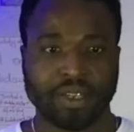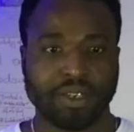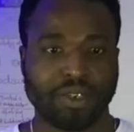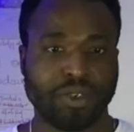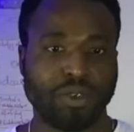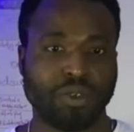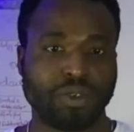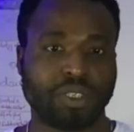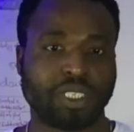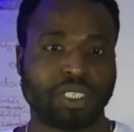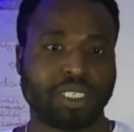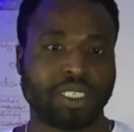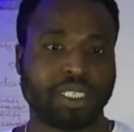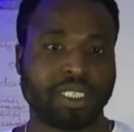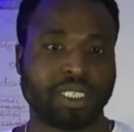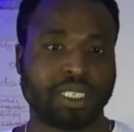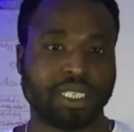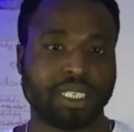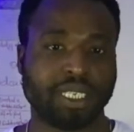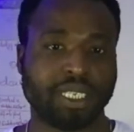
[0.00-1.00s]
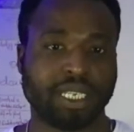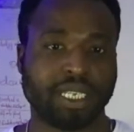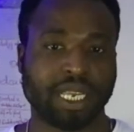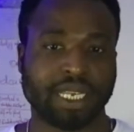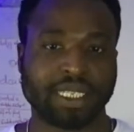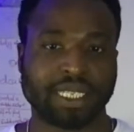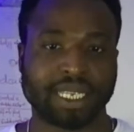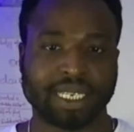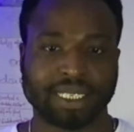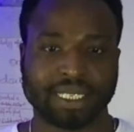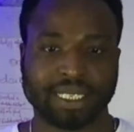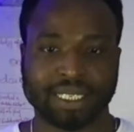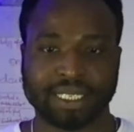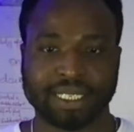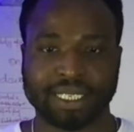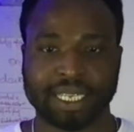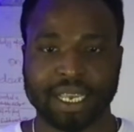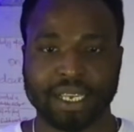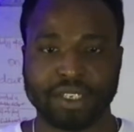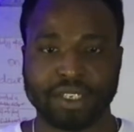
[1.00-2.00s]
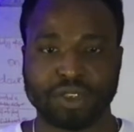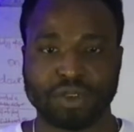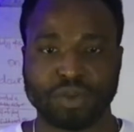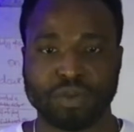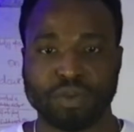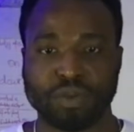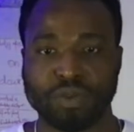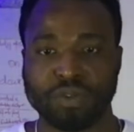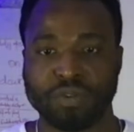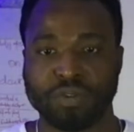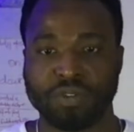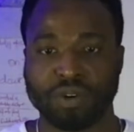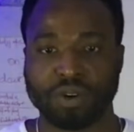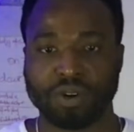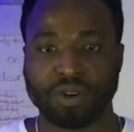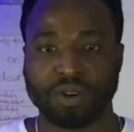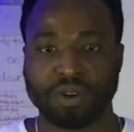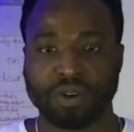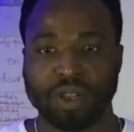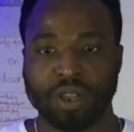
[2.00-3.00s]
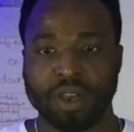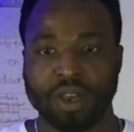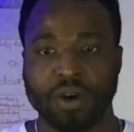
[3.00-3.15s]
Do you see that as a sign to move on